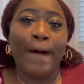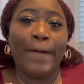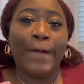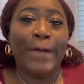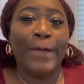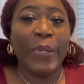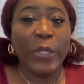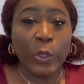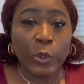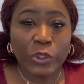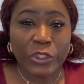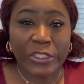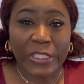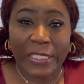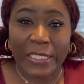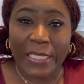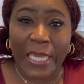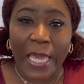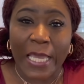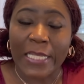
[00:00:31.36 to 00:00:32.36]

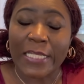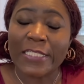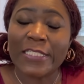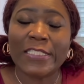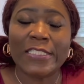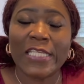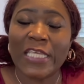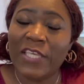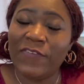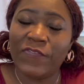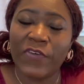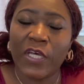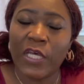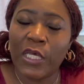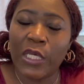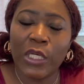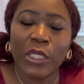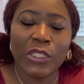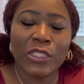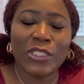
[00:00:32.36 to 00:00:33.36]
bougie
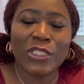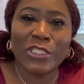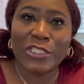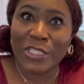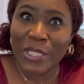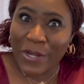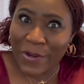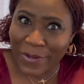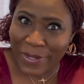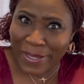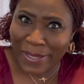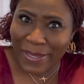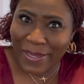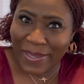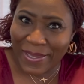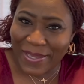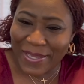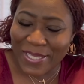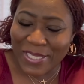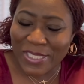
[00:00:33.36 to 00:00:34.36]
diva
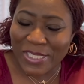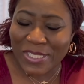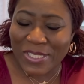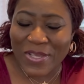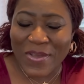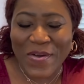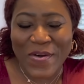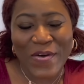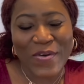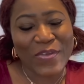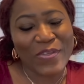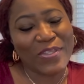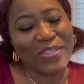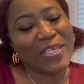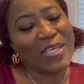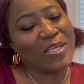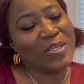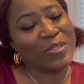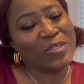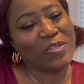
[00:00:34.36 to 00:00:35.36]
journey. So
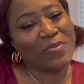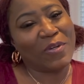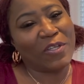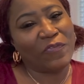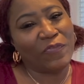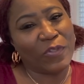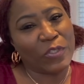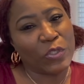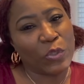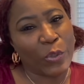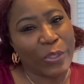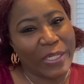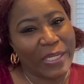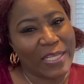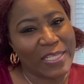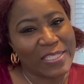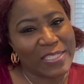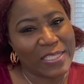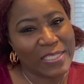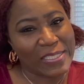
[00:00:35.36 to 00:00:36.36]
thank you so much for joining
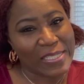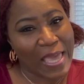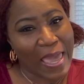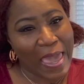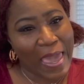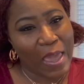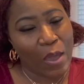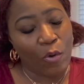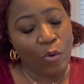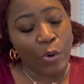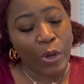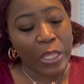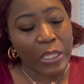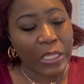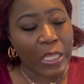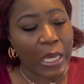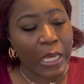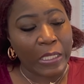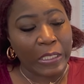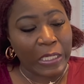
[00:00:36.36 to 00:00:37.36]
us today
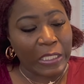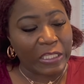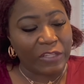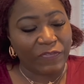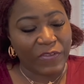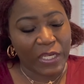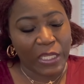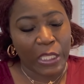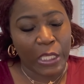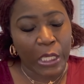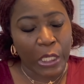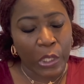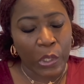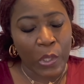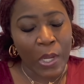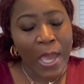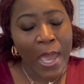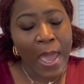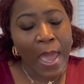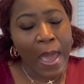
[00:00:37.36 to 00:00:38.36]
on another
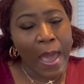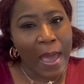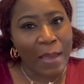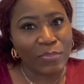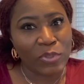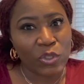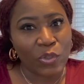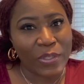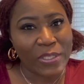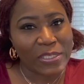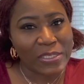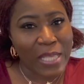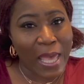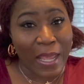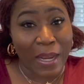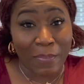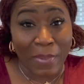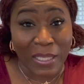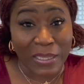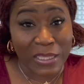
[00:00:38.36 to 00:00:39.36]
video. I'm so
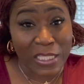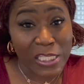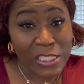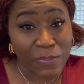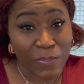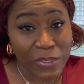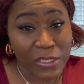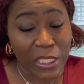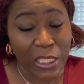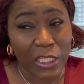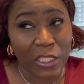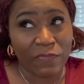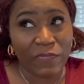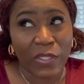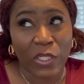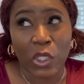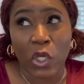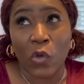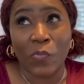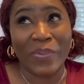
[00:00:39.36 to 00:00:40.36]
excited about this particular
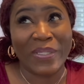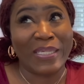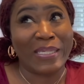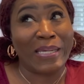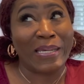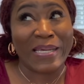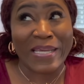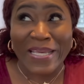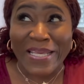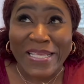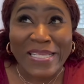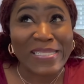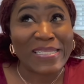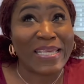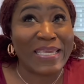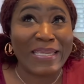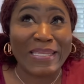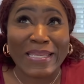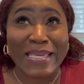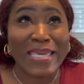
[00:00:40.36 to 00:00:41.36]
video because
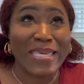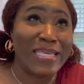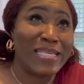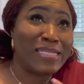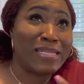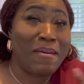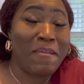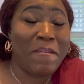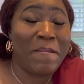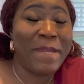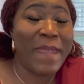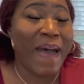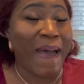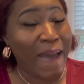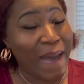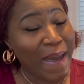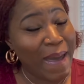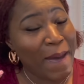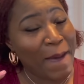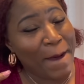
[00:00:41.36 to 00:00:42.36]
it is
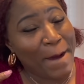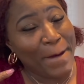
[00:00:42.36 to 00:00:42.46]
my